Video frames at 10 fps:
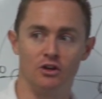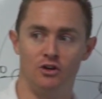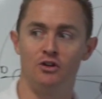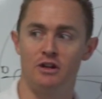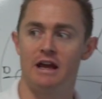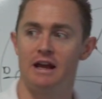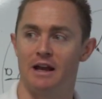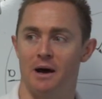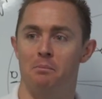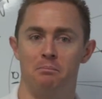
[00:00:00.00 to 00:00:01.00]
you
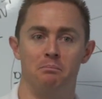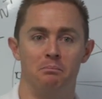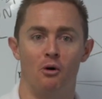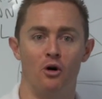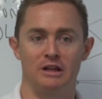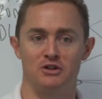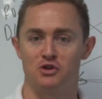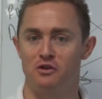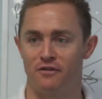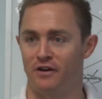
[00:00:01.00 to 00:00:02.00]
need a
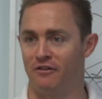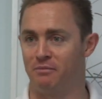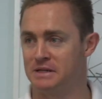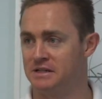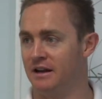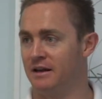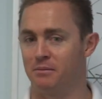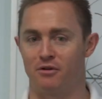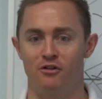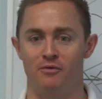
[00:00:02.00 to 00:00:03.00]
0.25%
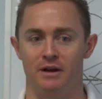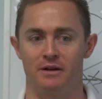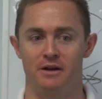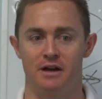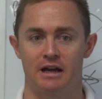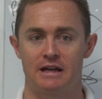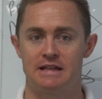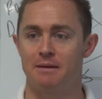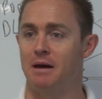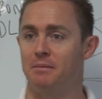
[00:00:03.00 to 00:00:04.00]
improvement, because
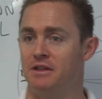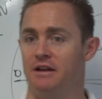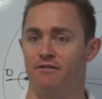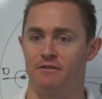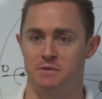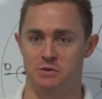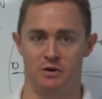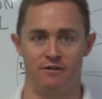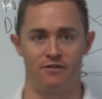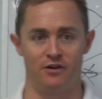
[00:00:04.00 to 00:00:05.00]
that may be the difference
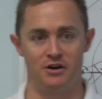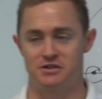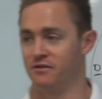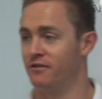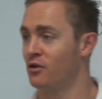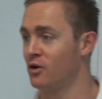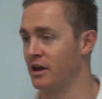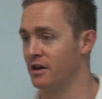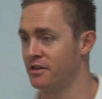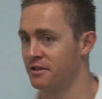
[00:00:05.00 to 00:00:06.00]
between first and 40th.